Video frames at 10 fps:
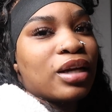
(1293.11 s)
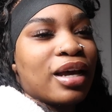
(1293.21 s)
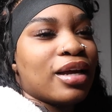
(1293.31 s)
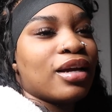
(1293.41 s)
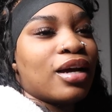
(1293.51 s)

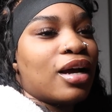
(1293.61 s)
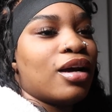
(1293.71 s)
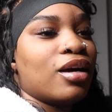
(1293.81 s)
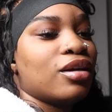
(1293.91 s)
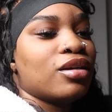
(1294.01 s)
Like
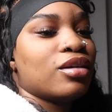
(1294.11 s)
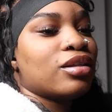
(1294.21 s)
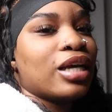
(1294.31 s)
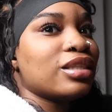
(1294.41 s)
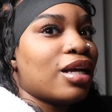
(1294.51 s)

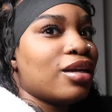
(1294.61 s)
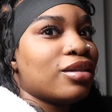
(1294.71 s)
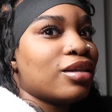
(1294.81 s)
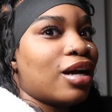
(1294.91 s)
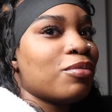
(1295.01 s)
that's not
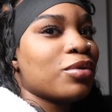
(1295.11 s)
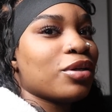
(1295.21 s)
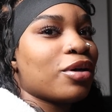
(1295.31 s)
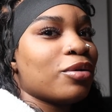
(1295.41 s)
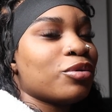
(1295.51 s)
nothing I want
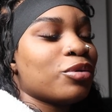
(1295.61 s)
to go